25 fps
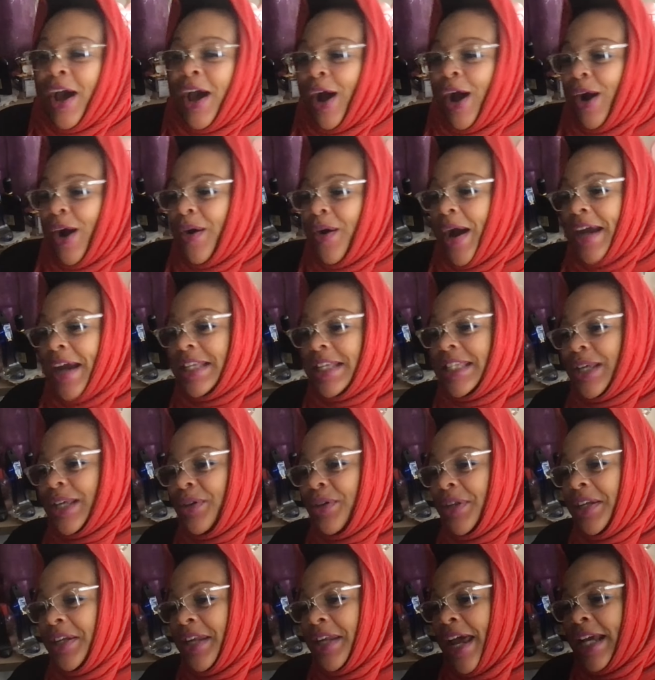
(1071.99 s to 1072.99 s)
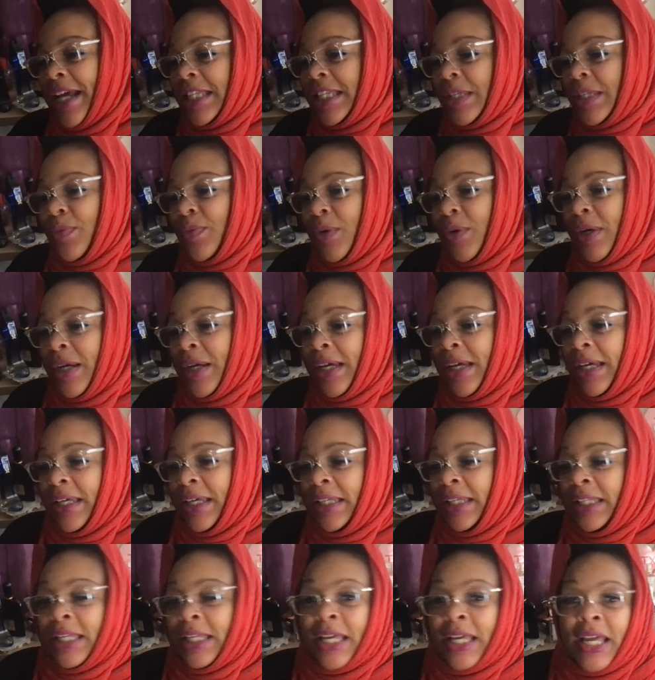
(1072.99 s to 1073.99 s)
All right, so the next
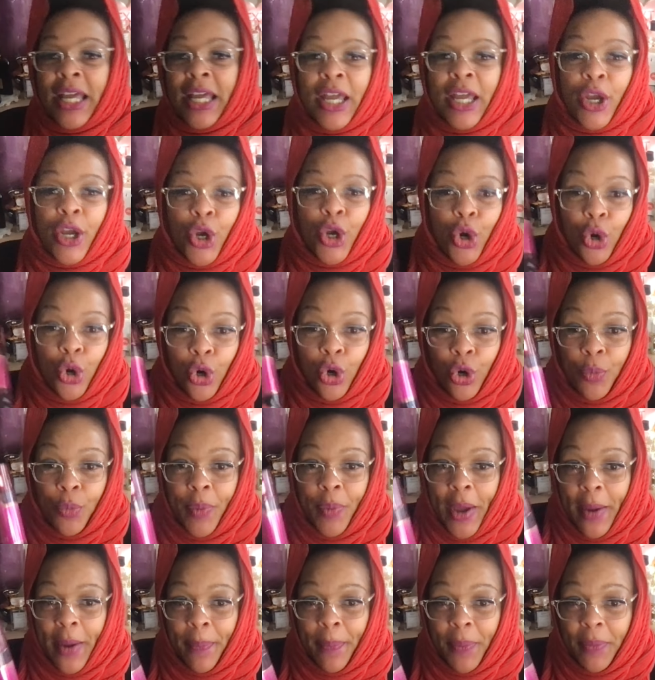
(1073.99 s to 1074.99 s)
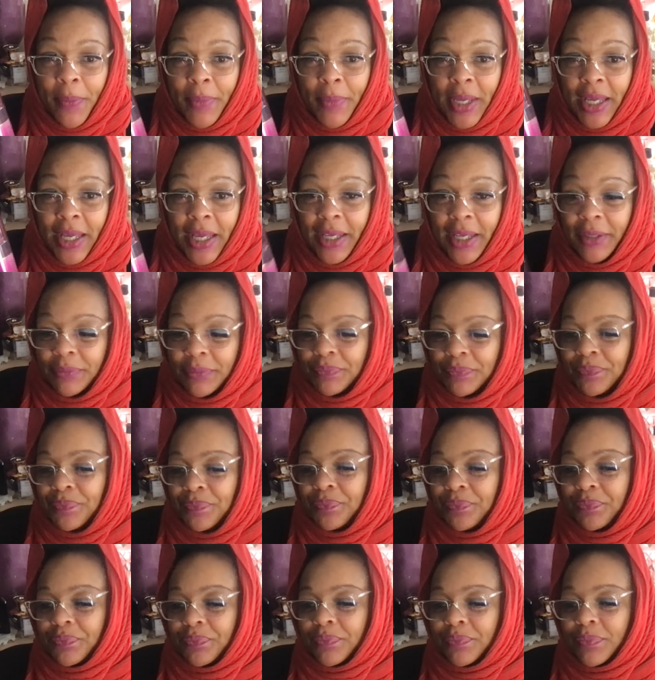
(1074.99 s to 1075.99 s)
one, cool peppermint
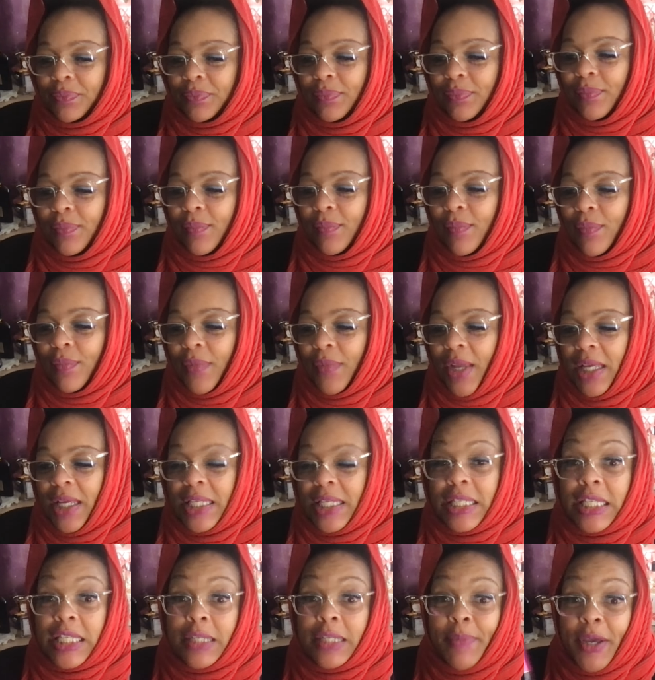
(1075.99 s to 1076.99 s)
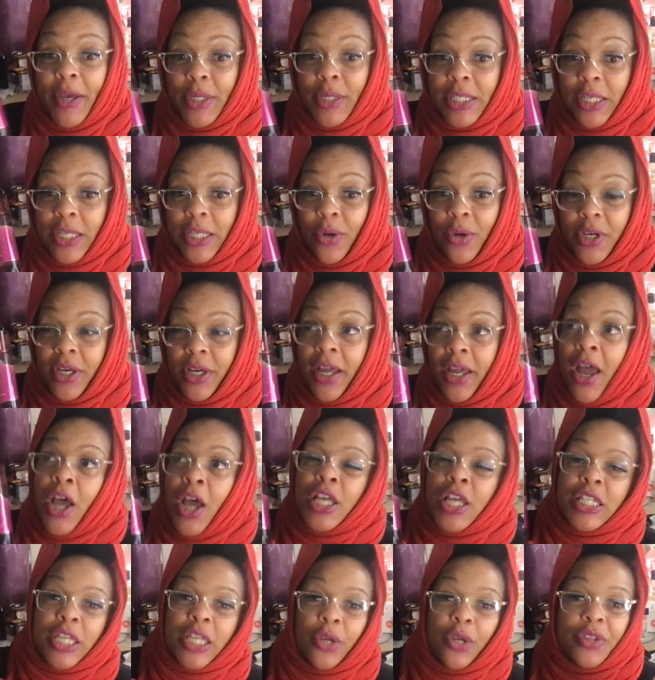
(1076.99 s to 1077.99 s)
smells so good.
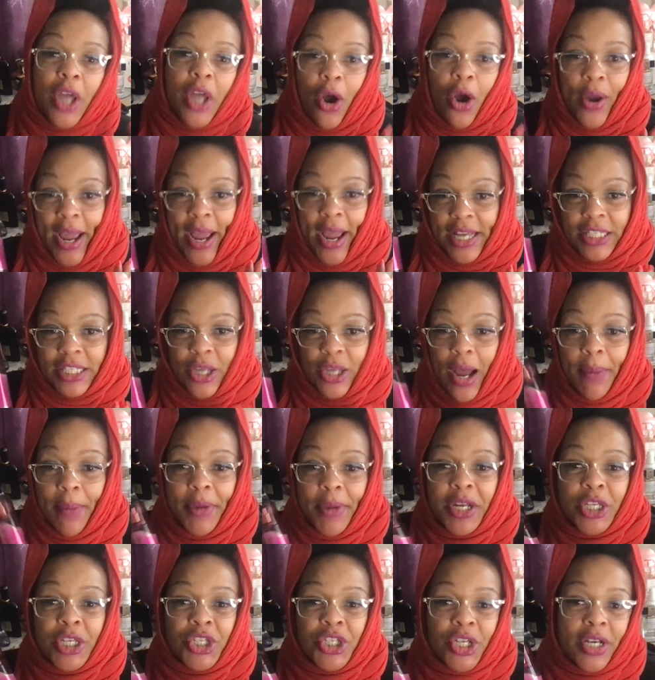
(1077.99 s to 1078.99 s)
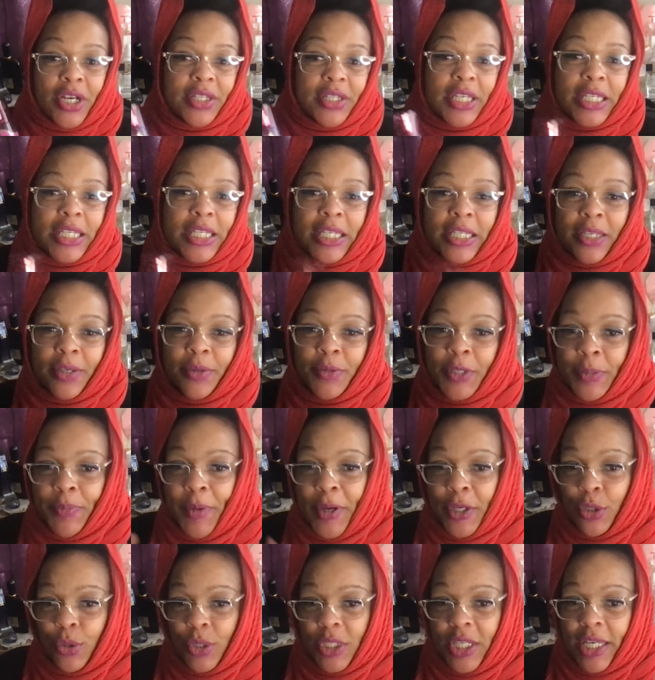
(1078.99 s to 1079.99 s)
So, okay, so I'm going to share, this is a
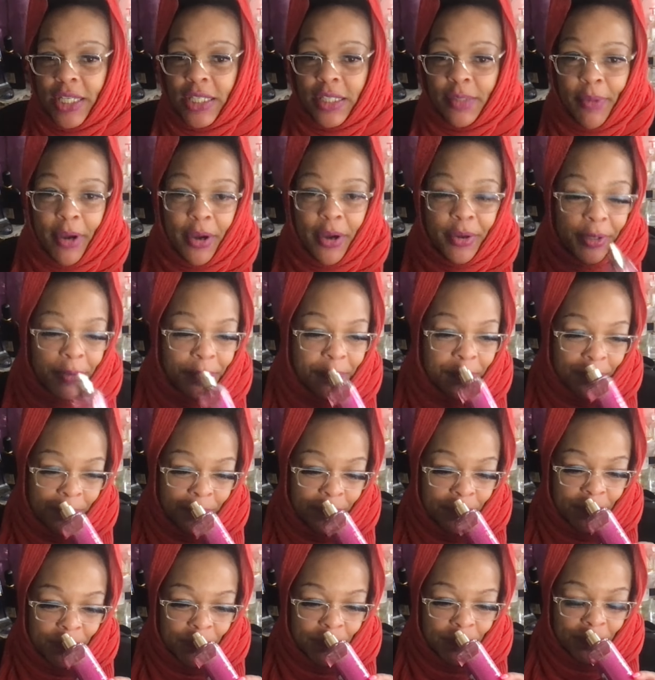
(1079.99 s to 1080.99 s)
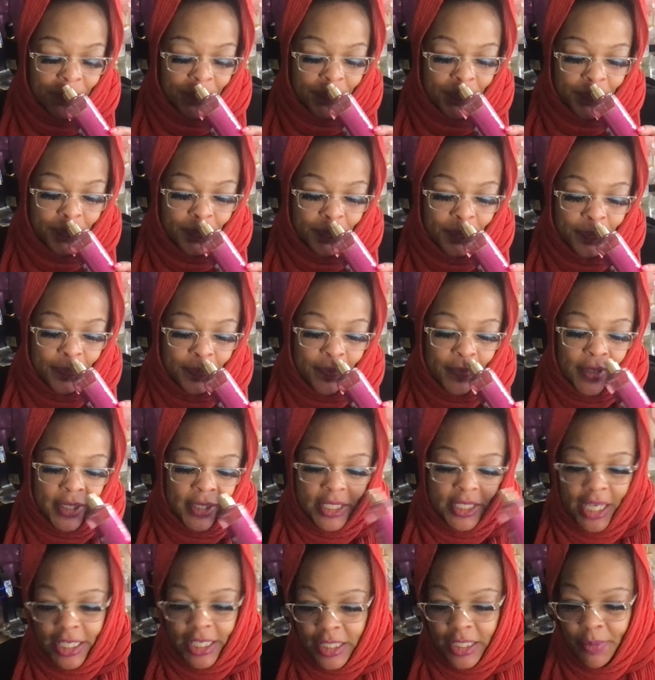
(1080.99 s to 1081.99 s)
special testimony.
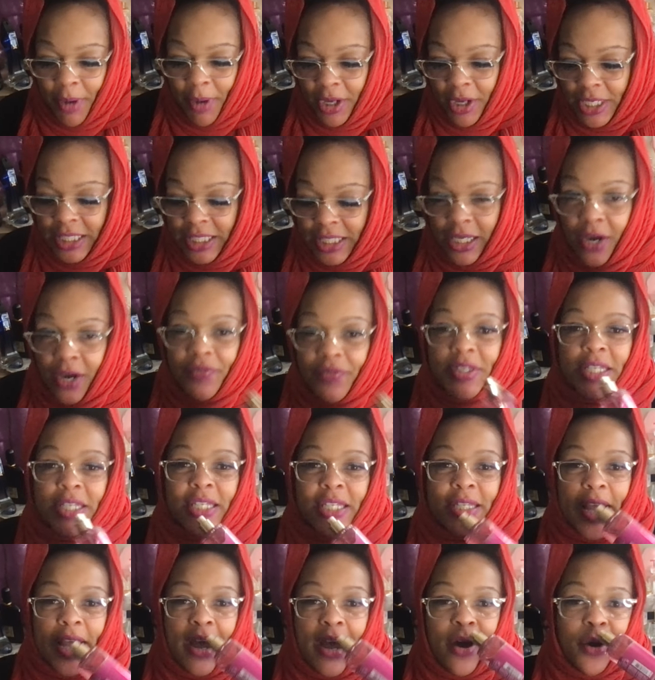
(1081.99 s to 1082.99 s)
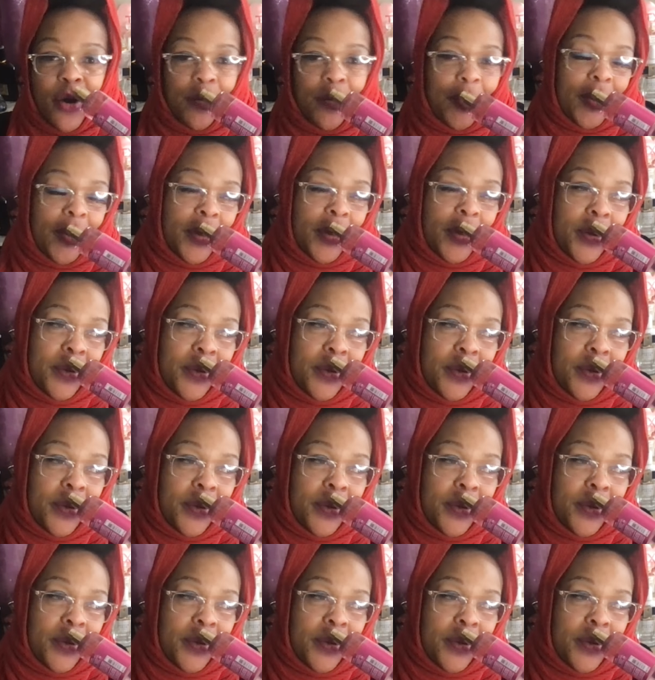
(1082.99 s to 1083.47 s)
Testimony service is now open.